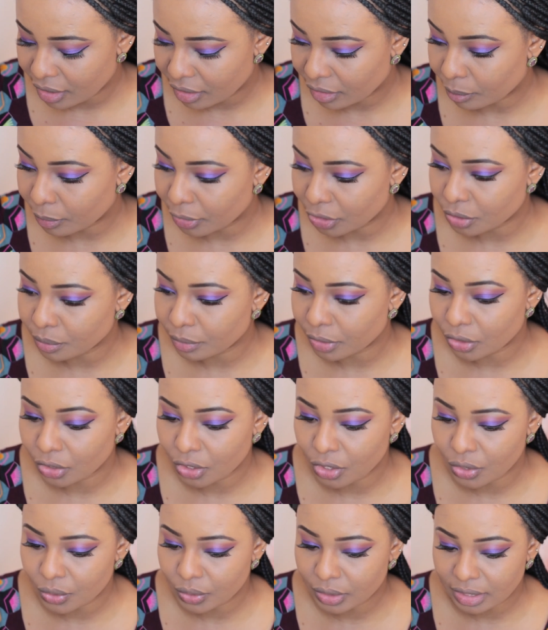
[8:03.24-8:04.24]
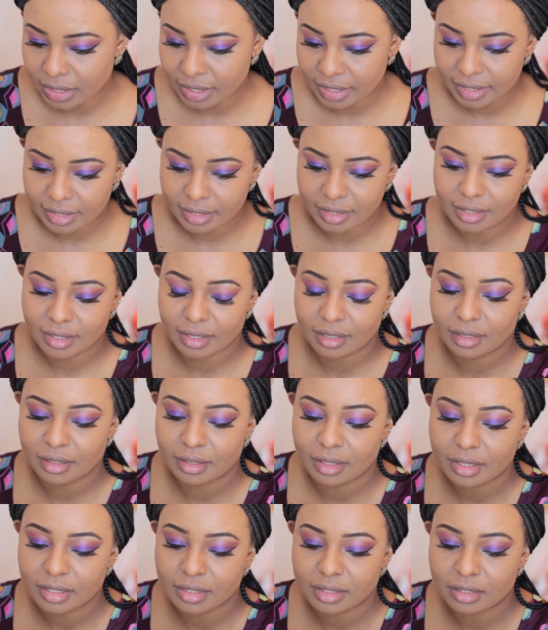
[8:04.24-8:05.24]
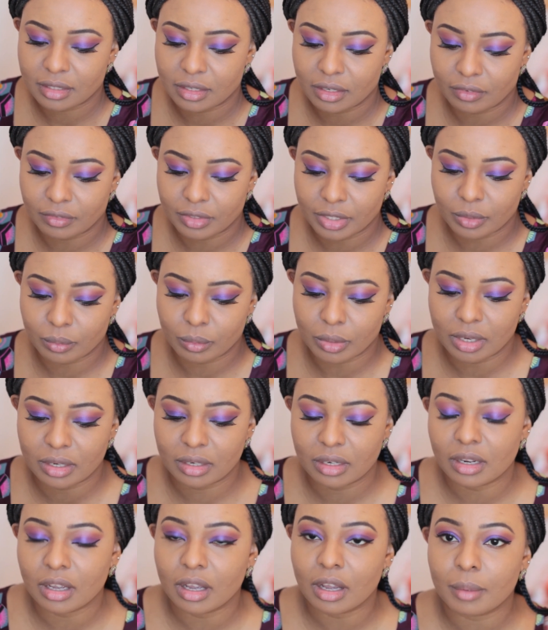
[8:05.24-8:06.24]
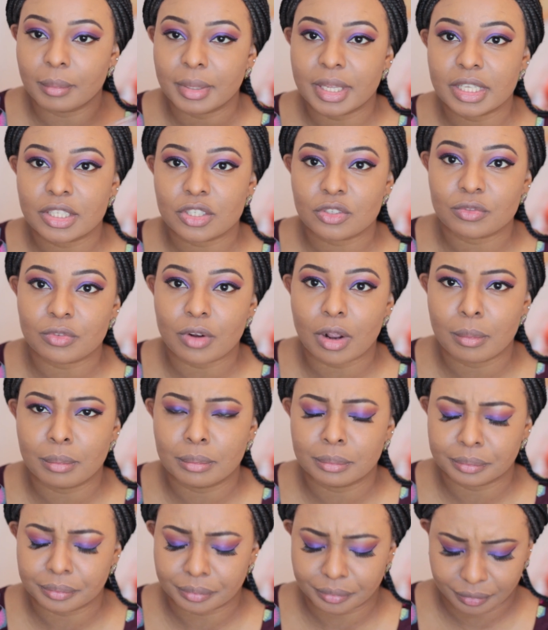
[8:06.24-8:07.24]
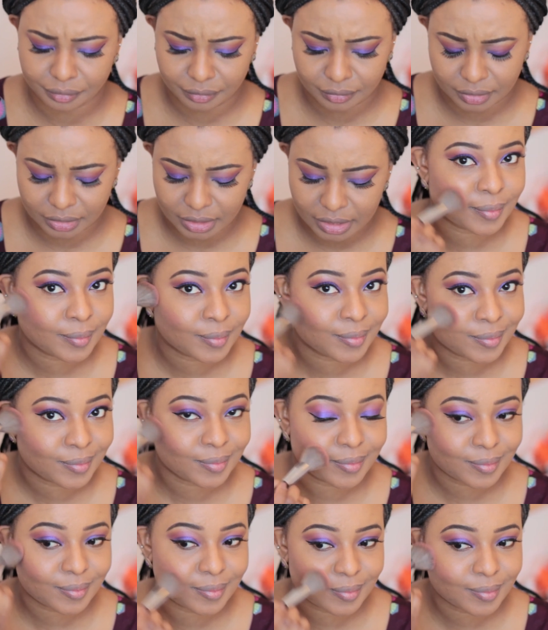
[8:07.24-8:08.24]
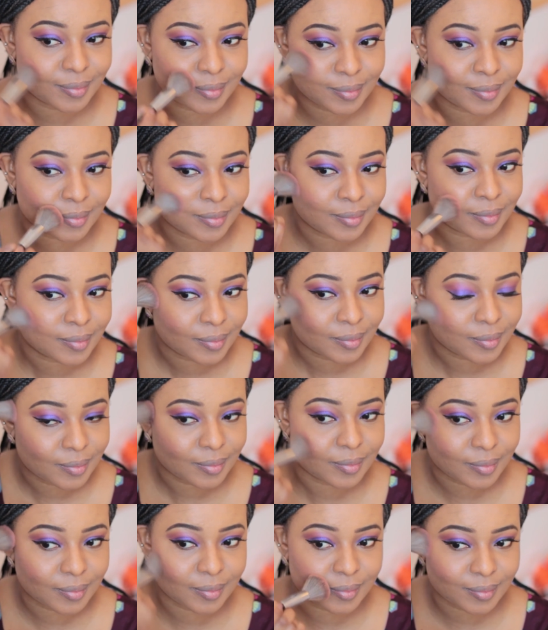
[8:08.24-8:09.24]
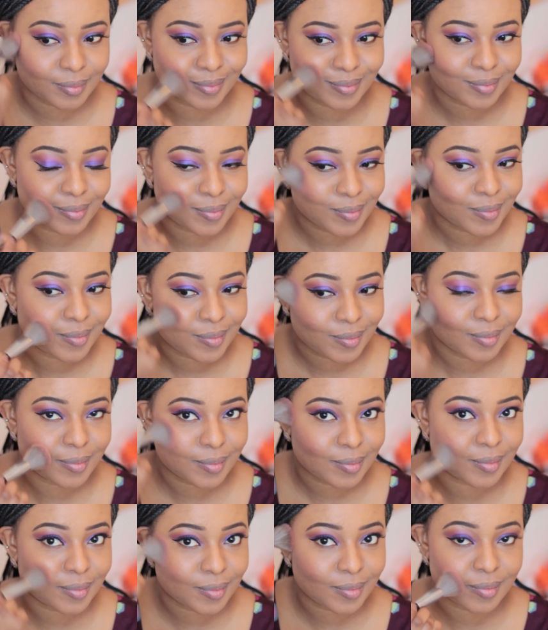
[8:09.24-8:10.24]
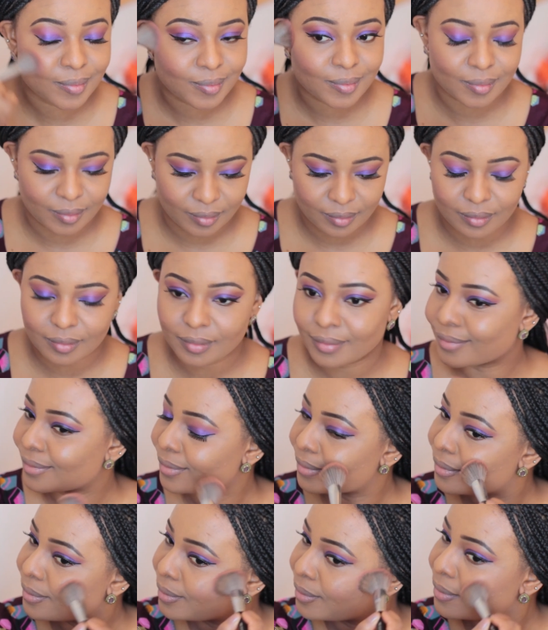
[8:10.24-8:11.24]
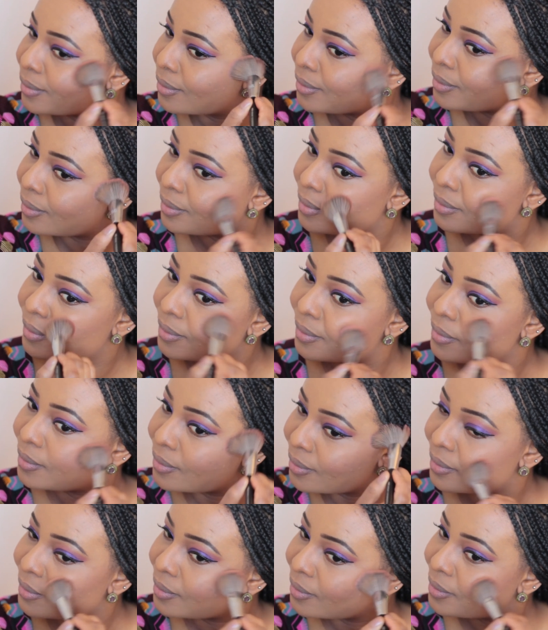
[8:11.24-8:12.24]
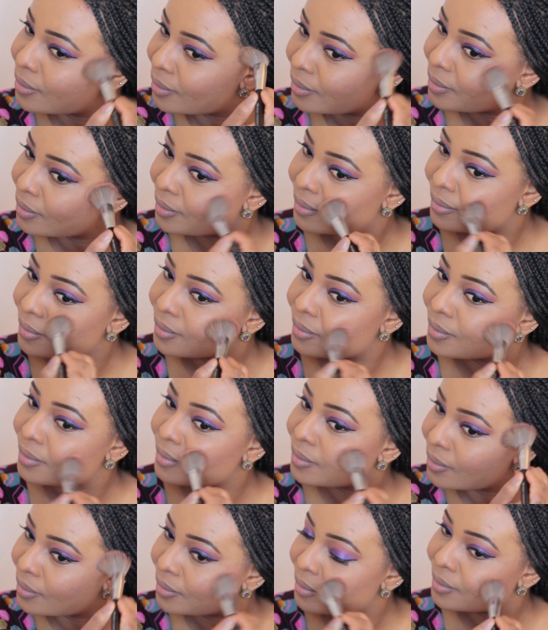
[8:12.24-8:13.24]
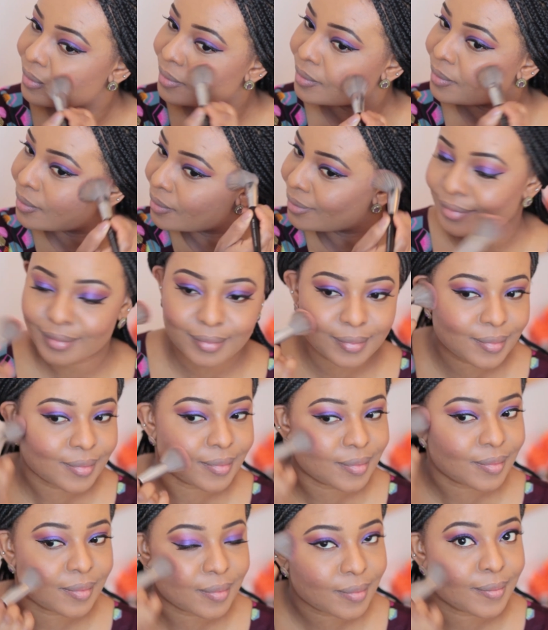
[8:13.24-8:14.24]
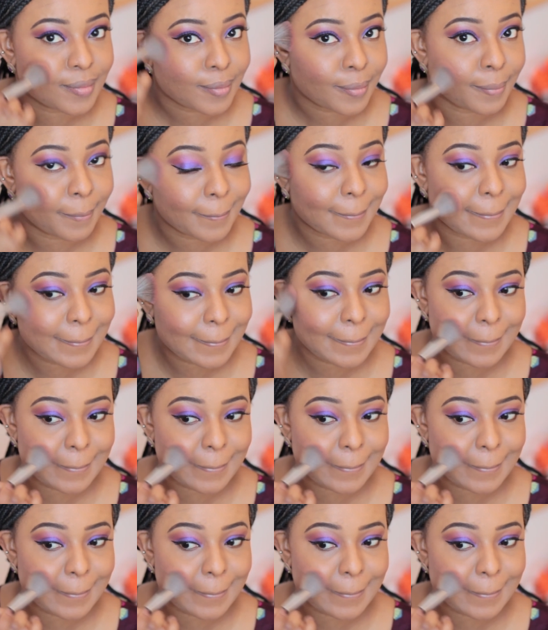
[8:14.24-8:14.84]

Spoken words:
the blush I'm going to use is this lovely one. It's from another store, so I bought it a long time ago, but I really like it, and it's like a purple tone one. I'm going to use my brush from Sephora.